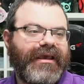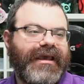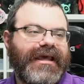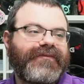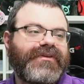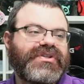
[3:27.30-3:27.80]

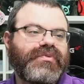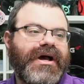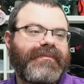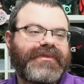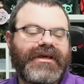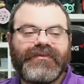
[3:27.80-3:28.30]
And if you
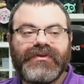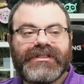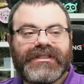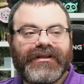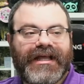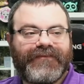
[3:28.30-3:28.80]
swap them, you'd
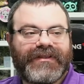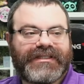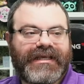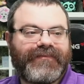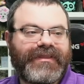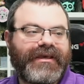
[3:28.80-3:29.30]
still have the
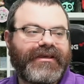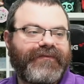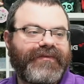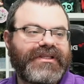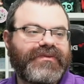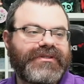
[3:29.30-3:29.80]
same thing.
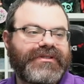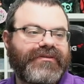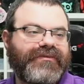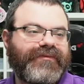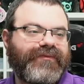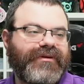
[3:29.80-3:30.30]
If this was the
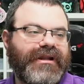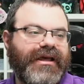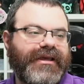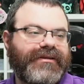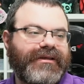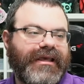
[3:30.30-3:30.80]
three four
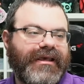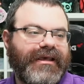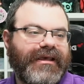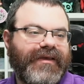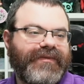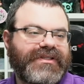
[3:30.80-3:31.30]
nine
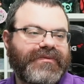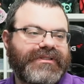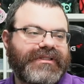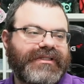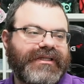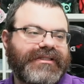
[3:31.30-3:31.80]
and this was
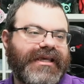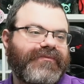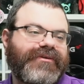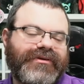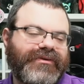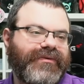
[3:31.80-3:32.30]
the six eight,
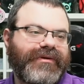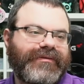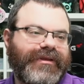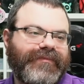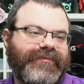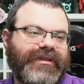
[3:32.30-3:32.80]
we're ignoring,
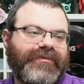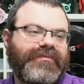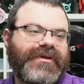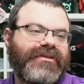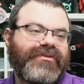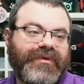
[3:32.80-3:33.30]
you know, it
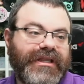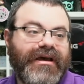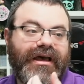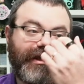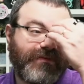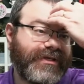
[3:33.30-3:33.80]
would be a three
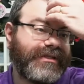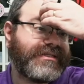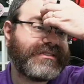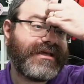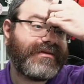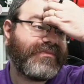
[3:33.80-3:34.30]
nine, but
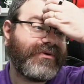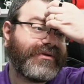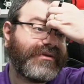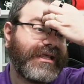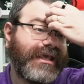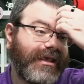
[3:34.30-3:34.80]
it's not
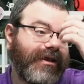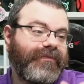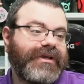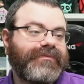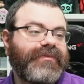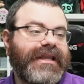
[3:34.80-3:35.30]
important.
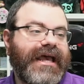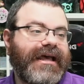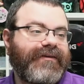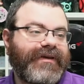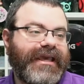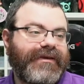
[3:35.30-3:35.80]
We'd, we'd,
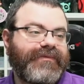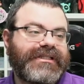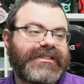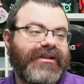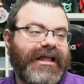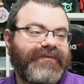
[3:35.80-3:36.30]
have a, we'd
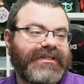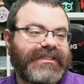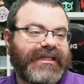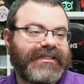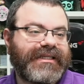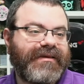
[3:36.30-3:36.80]
still have a
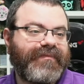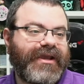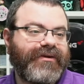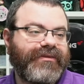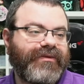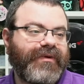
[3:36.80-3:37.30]
six eight
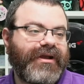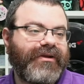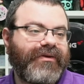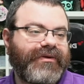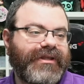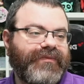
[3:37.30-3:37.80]
pair in the
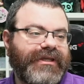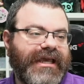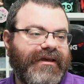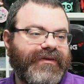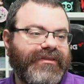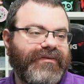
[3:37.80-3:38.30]
row, and we'd
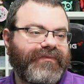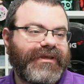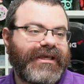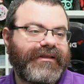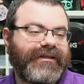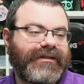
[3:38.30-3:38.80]
have a
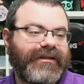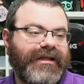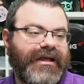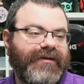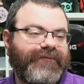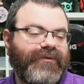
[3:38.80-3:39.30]
three
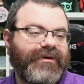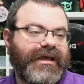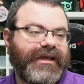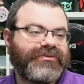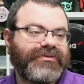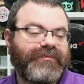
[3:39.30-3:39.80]
four
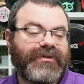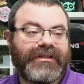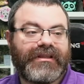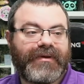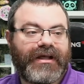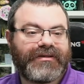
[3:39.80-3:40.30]
nine triple
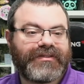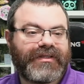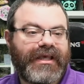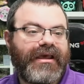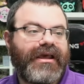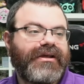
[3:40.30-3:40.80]
in the box.
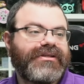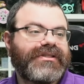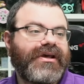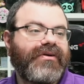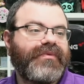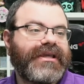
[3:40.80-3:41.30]

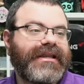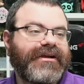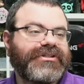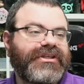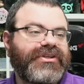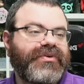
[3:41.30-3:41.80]
So we can
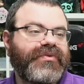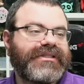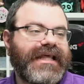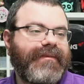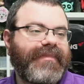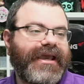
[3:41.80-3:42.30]
actually
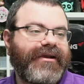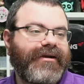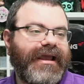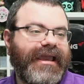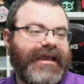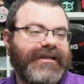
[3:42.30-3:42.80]
use that
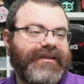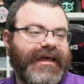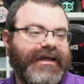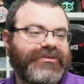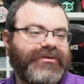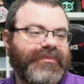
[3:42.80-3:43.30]
pair and
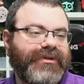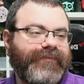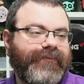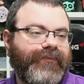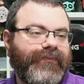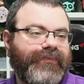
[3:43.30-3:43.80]
that triple.
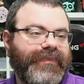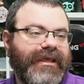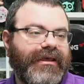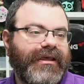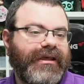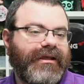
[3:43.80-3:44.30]

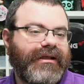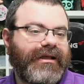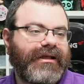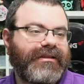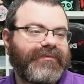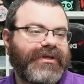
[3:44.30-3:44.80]

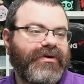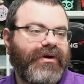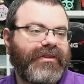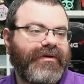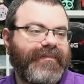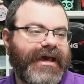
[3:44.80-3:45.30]
Uh, let me go
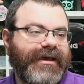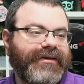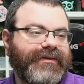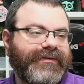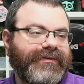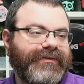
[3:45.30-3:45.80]
all the way
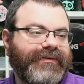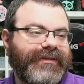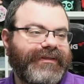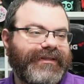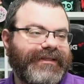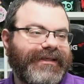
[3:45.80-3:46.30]
back.
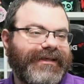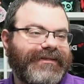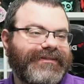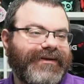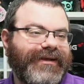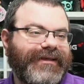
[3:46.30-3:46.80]

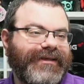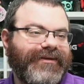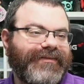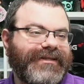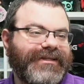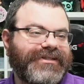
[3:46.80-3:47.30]
Sorry, get
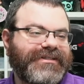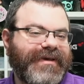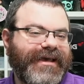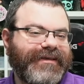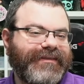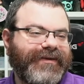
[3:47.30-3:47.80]
all the digits
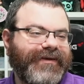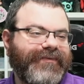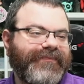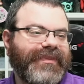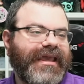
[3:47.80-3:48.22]
back. There we go.